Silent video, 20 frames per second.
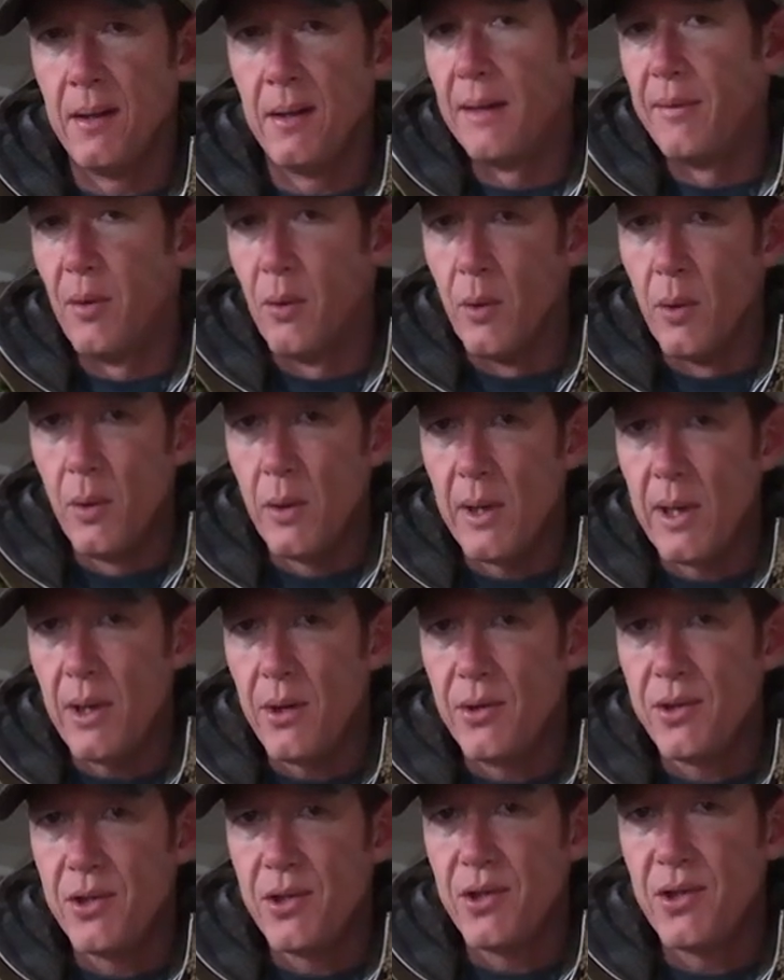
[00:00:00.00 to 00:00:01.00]
Out of a row of
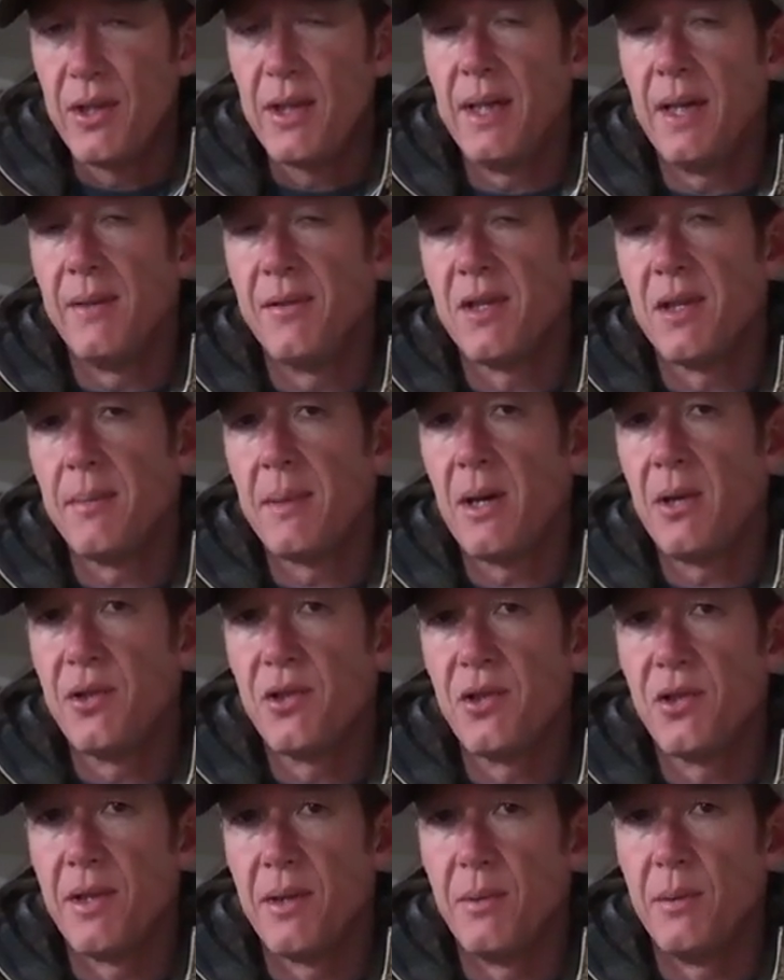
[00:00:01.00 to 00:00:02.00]
houses, he'd have some
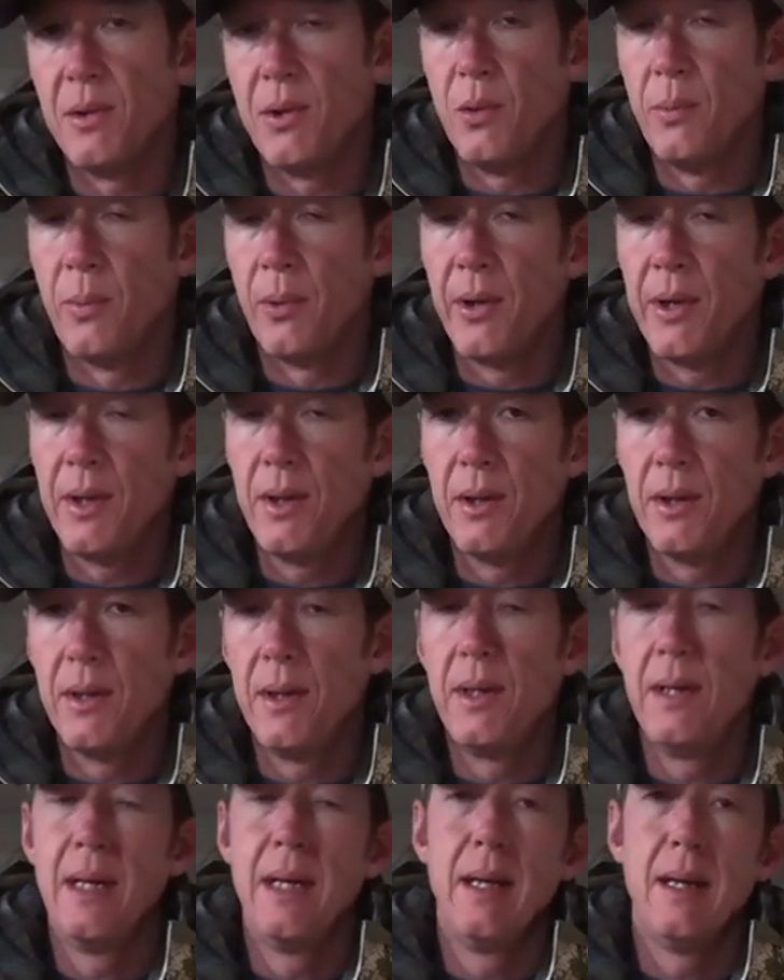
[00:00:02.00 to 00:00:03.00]
houses that would do pretty
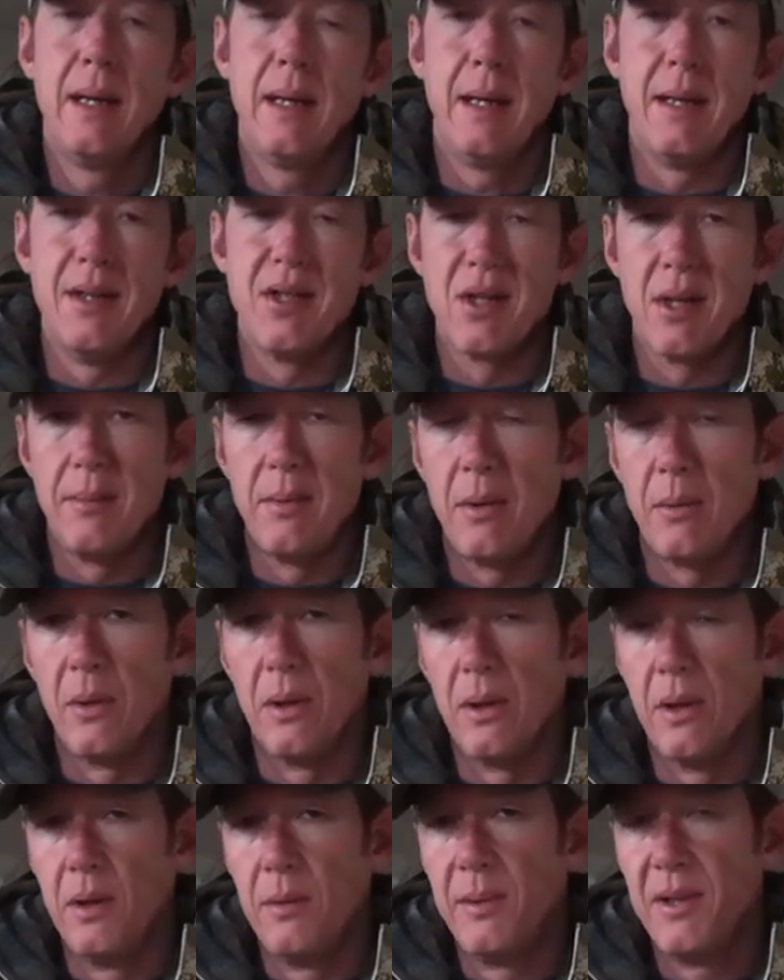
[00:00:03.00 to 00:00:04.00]
good and some that were
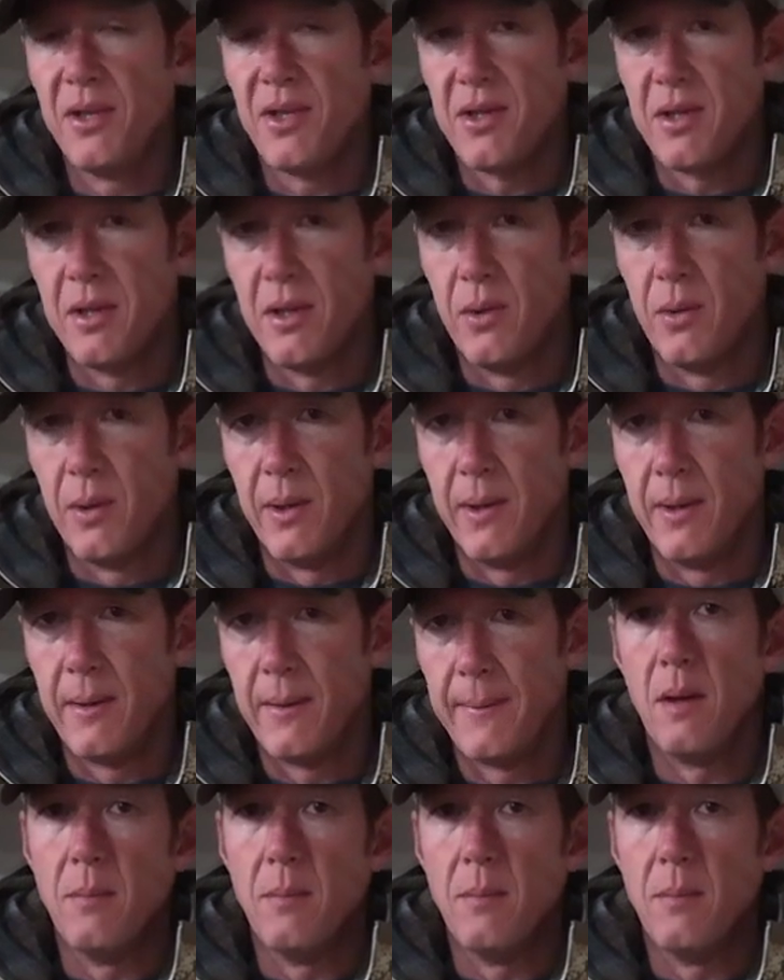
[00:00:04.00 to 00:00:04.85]
a little bit slower.